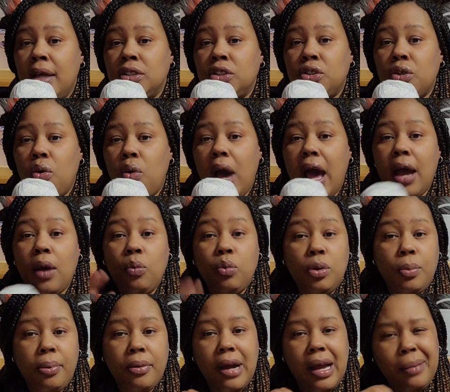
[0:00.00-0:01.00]
So I
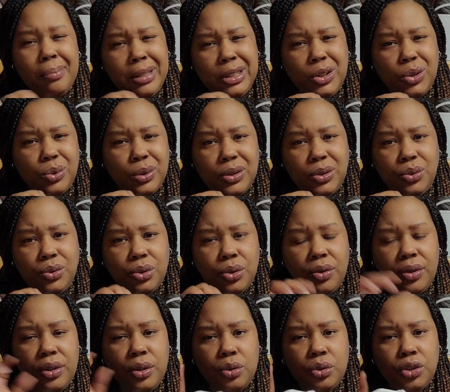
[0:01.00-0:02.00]
will probably do a
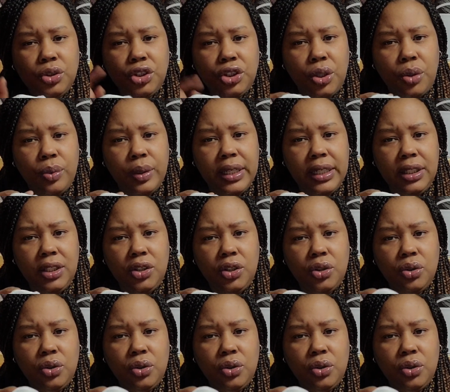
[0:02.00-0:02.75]
tutorial showing